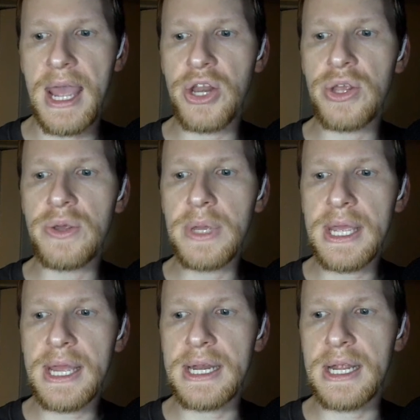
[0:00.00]
And you
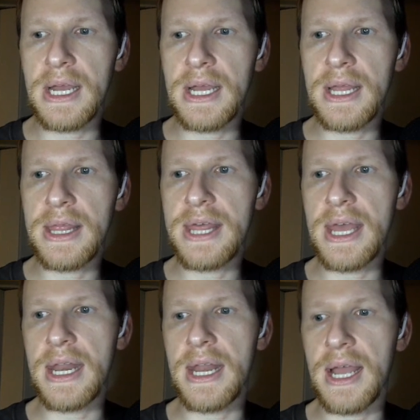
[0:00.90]
can
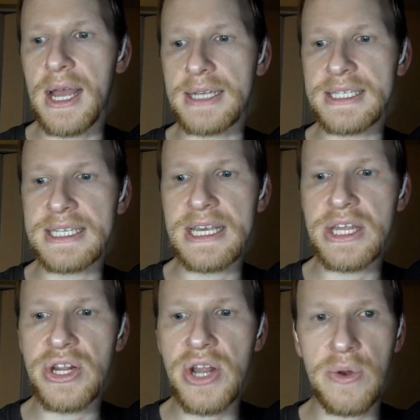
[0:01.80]
then
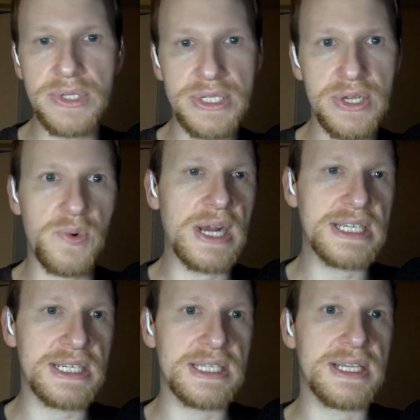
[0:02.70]
see the notes, the
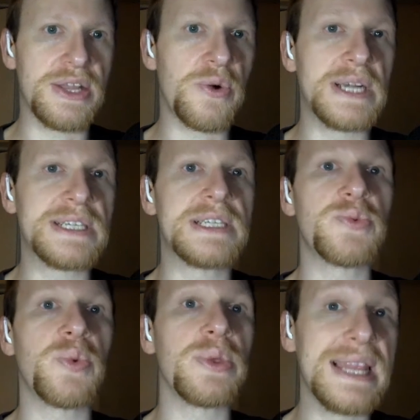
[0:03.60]
questions, and the
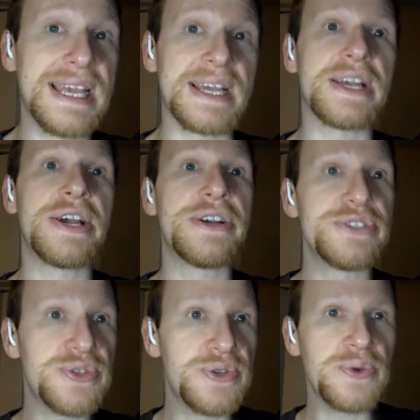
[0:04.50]
questions will link
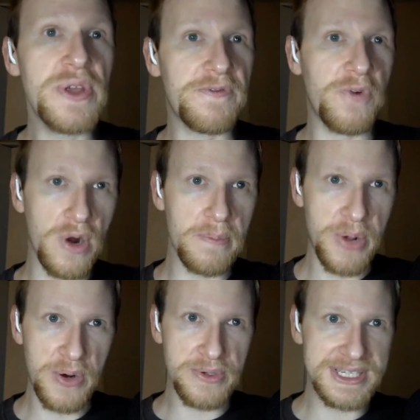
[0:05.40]
to the
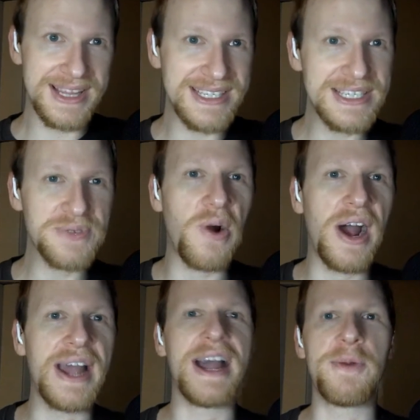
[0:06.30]
forum posts. And this is
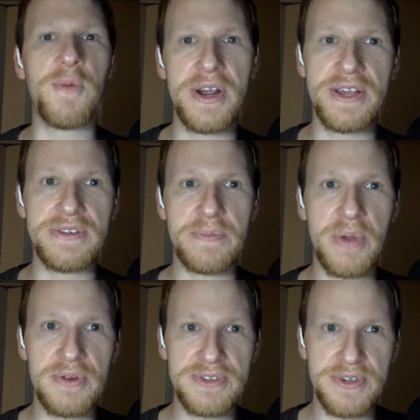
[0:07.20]
why I want you
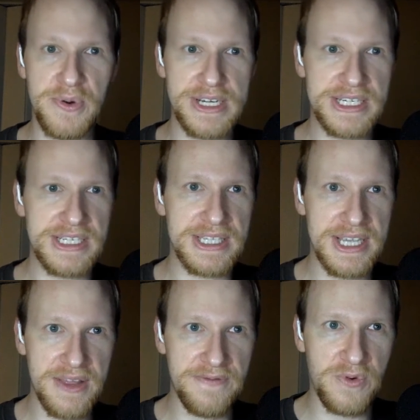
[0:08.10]
to post your
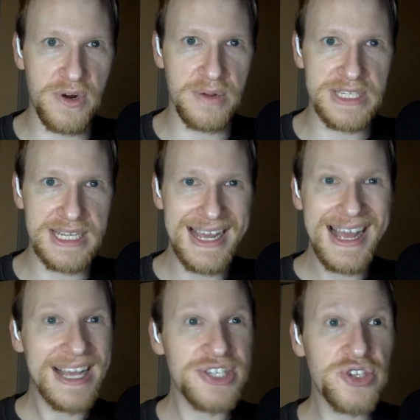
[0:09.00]
questions in the forums,
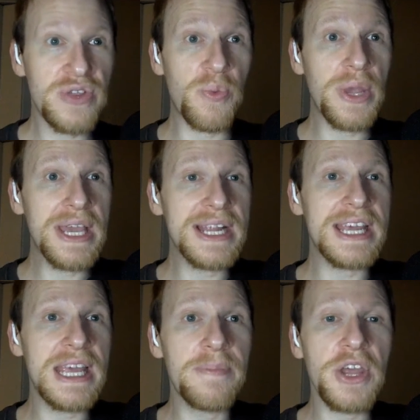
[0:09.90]
is so that we
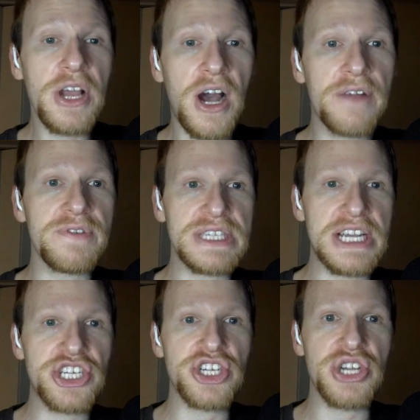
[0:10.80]
can keep the
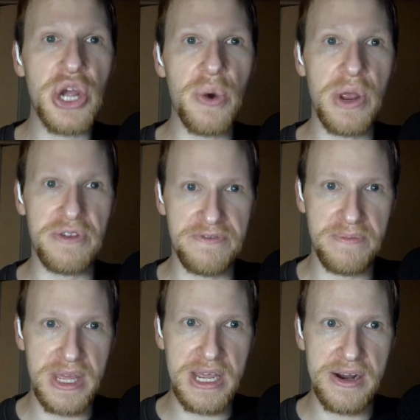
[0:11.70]
conversation going
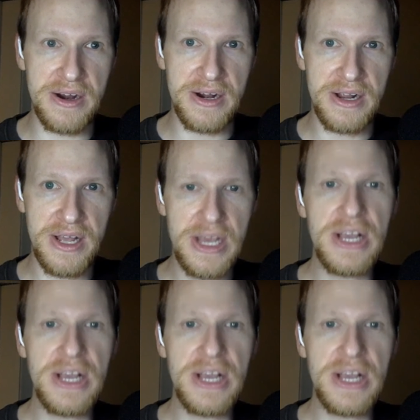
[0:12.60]
from here.